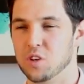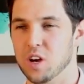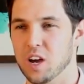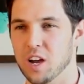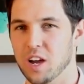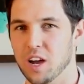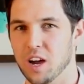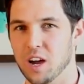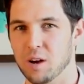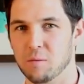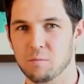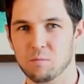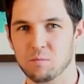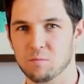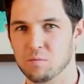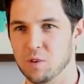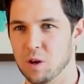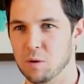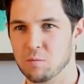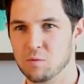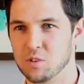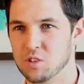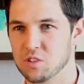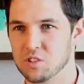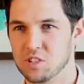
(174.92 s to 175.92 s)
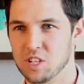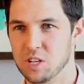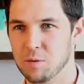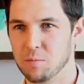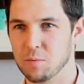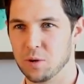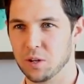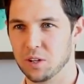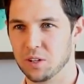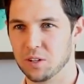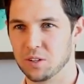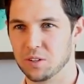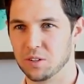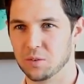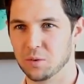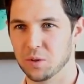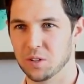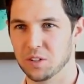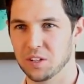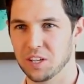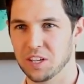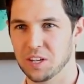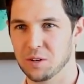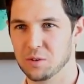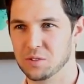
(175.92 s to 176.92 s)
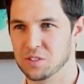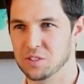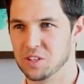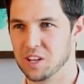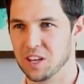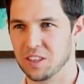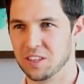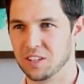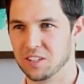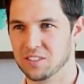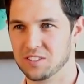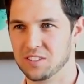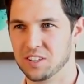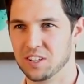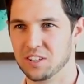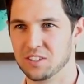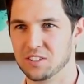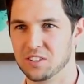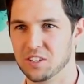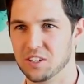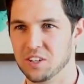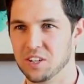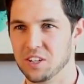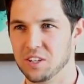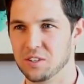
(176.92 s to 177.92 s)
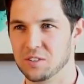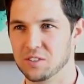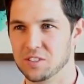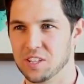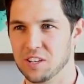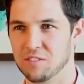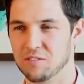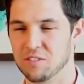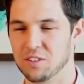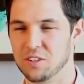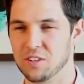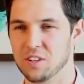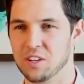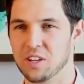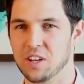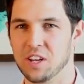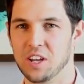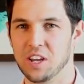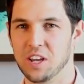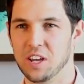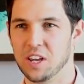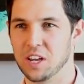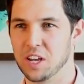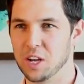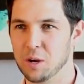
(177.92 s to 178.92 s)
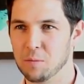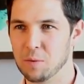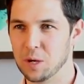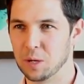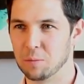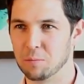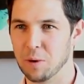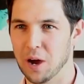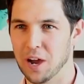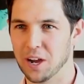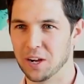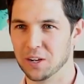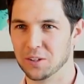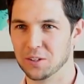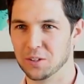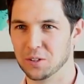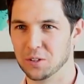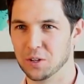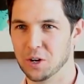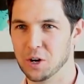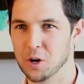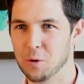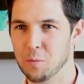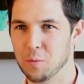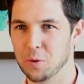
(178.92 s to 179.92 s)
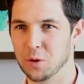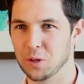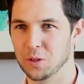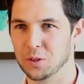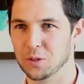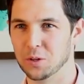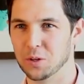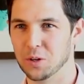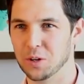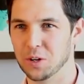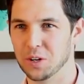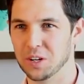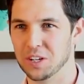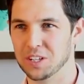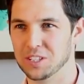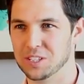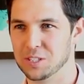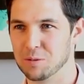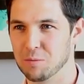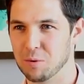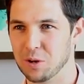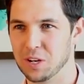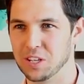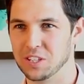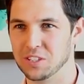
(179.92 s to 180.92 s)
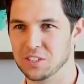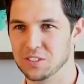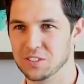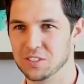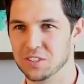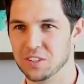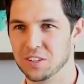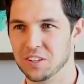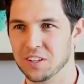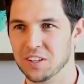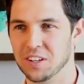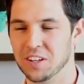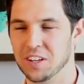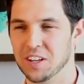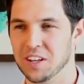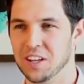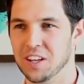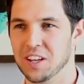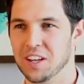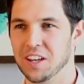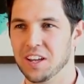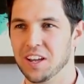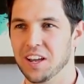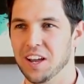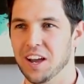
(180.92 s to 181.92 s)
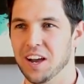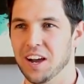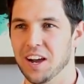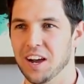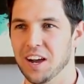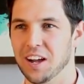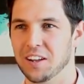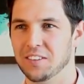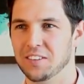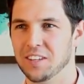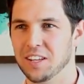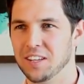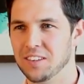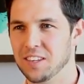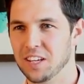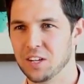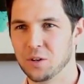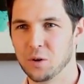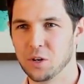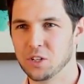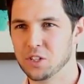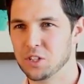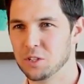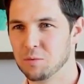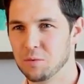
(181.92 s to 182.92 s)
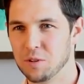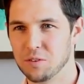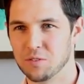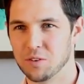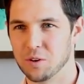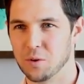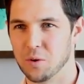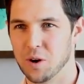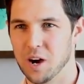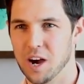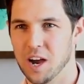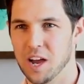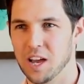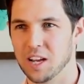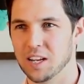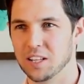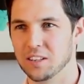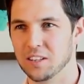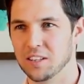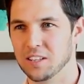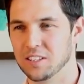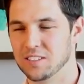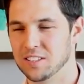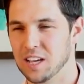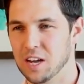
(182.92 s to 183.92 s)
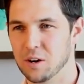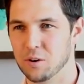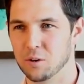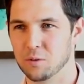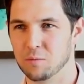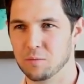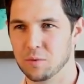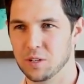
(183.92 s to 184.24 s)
So I'm just sleeping one day. It was, I think, 6:30 or 7. I hear a big bang on the door. I open the door. It's the police. And they questioned me for a while, and they sat